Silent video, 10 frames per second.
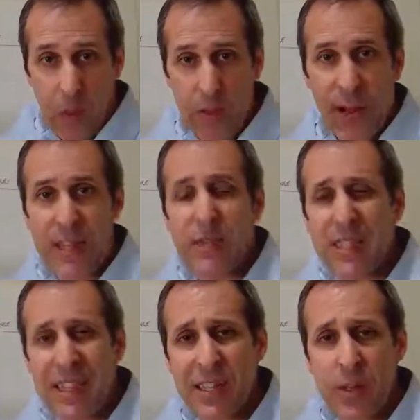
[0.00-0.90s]
the
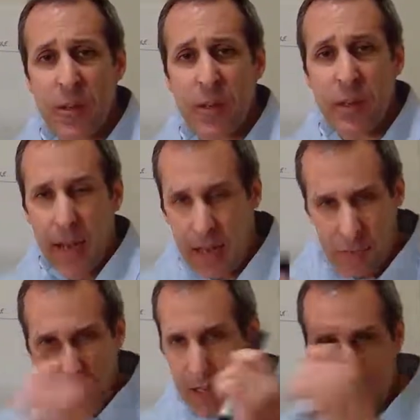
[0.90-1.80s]
activities they do and
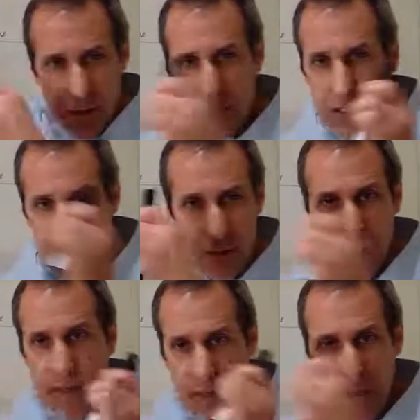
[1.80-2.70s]
recognise
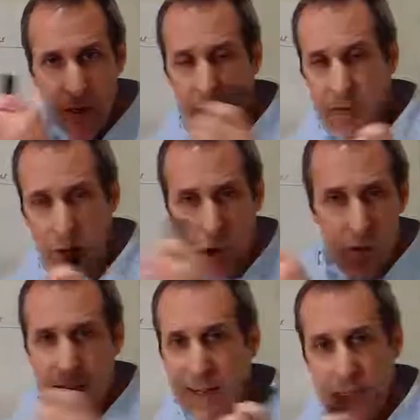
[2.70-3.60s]
and
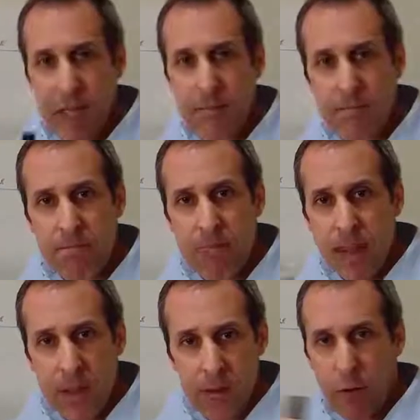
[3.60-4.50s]
correlate
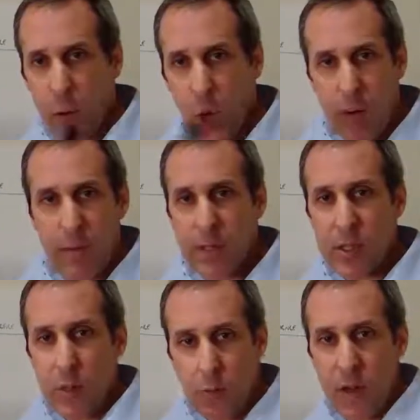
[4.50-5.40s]
the
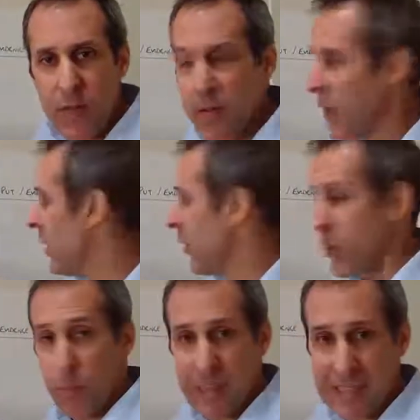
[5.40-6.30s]
requirements with
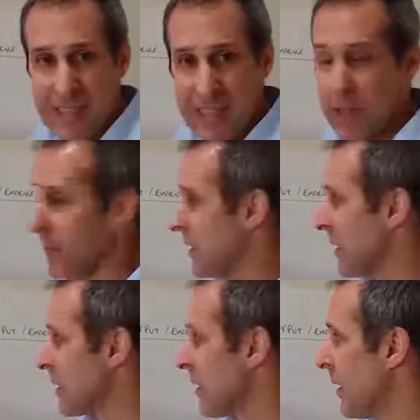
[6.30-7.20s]
your business
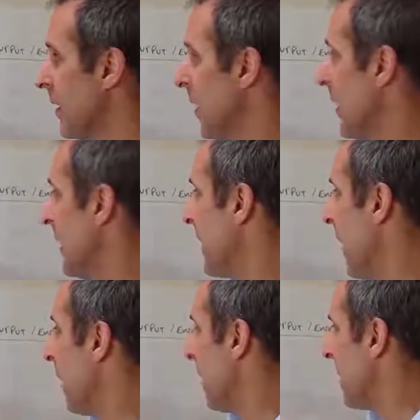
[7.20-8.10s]
activities.
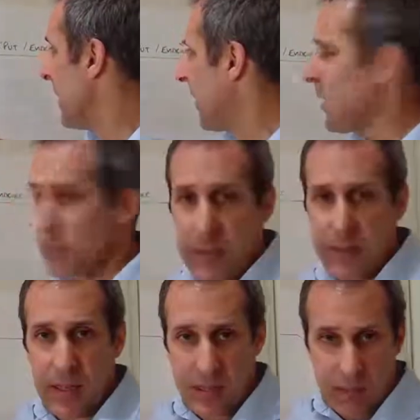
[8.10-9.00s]
Now, that doesn't mean
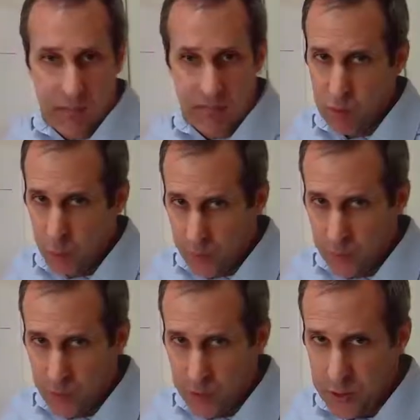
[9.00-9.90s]
that's all you've
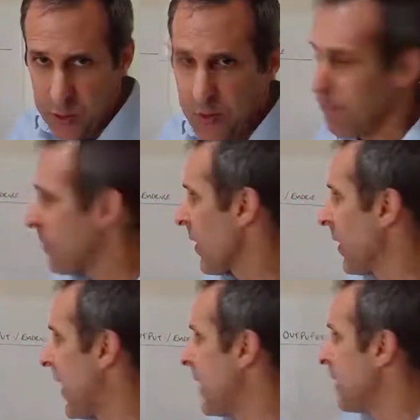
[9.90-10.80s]
got to do.
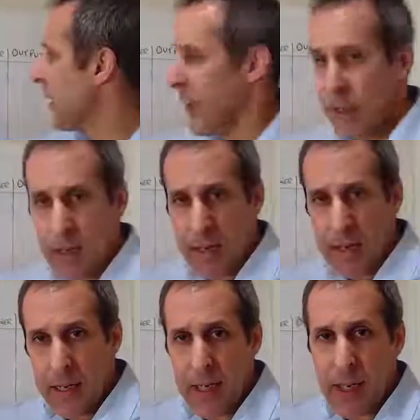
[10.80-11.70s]
Again,
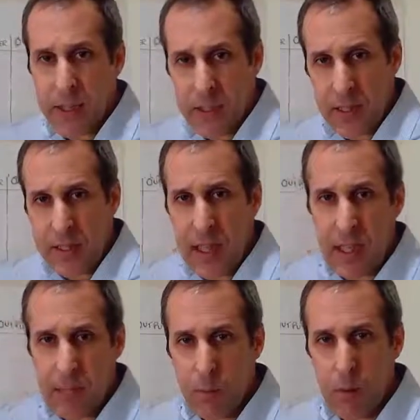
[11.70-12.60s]
getting an actual
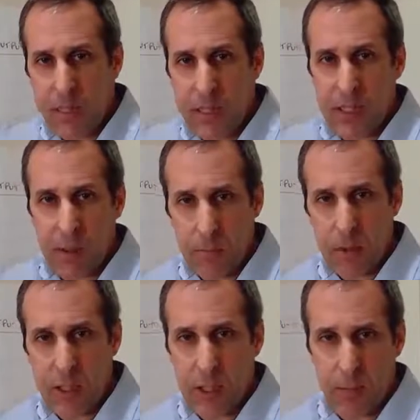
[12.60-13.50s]
understanding in more detail
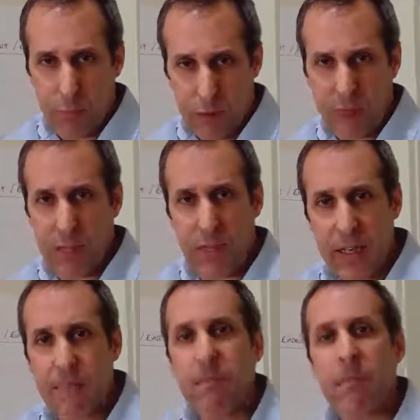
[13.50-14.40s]

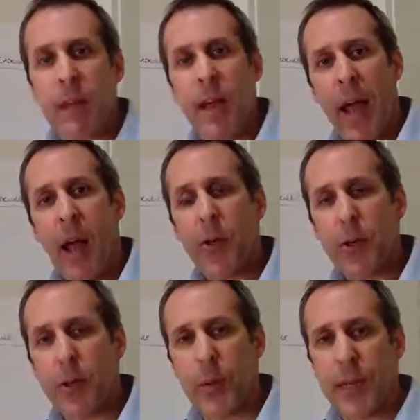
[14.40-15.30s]
progressively, how
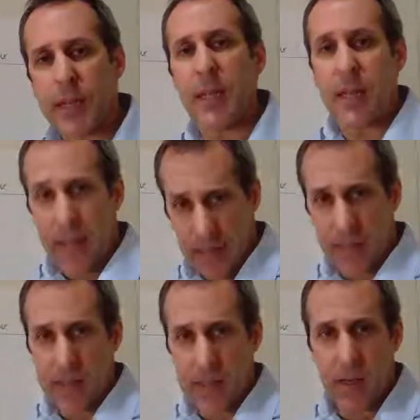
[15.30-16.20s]
you do it
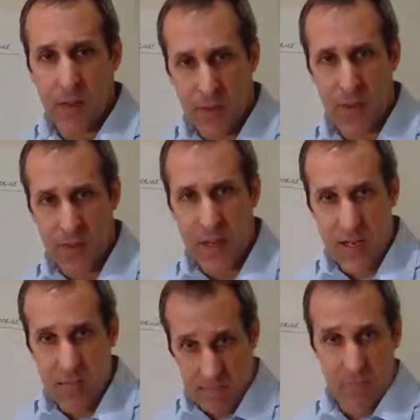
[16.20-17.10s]
is
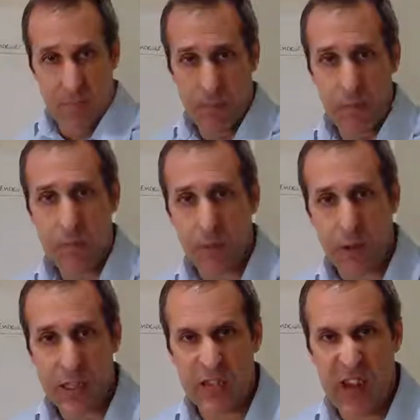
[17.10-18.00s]
the
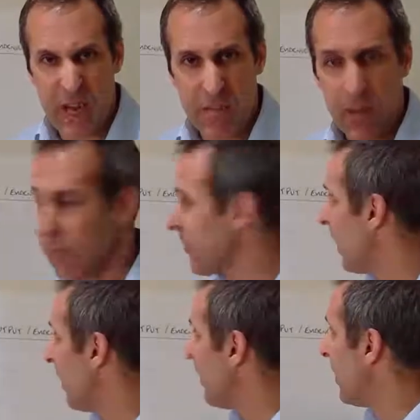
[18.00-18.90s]
progressive aim
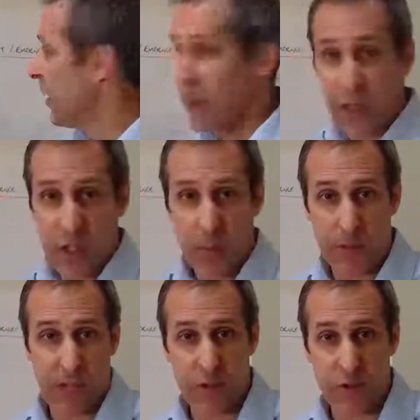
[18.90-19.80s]
of an
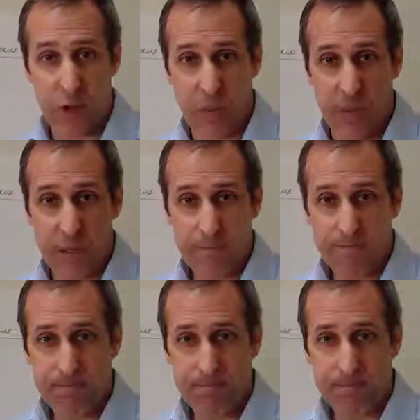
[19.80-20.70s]
interpretation document.
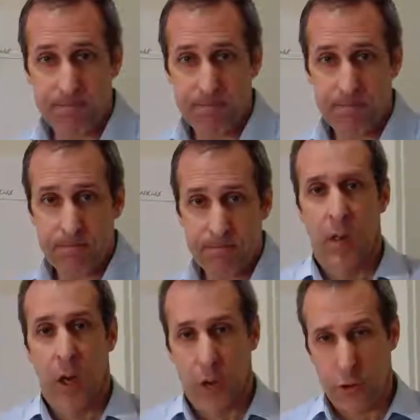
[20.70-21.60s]

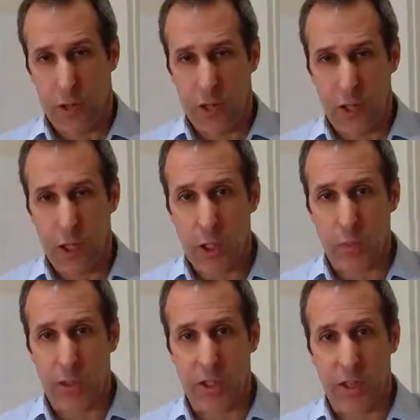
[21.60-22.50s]
I trust these
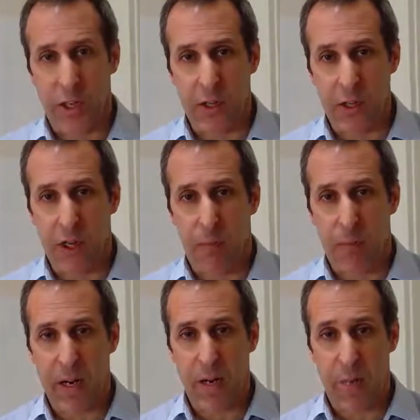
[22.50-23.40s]
presentations have
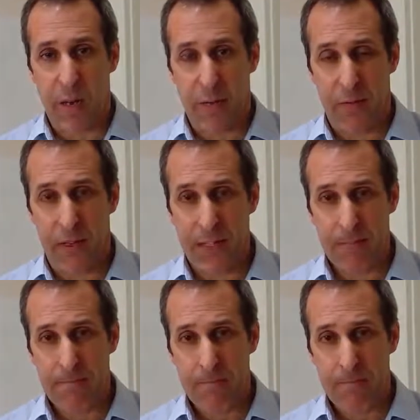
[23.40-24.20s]
been of benefit